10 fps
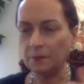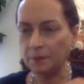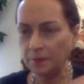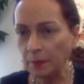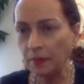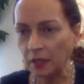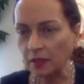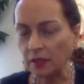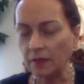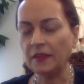
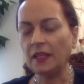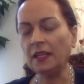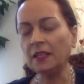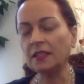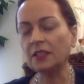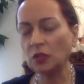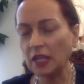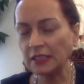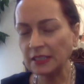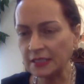people in the
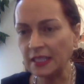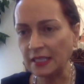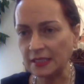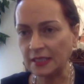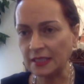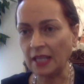United States,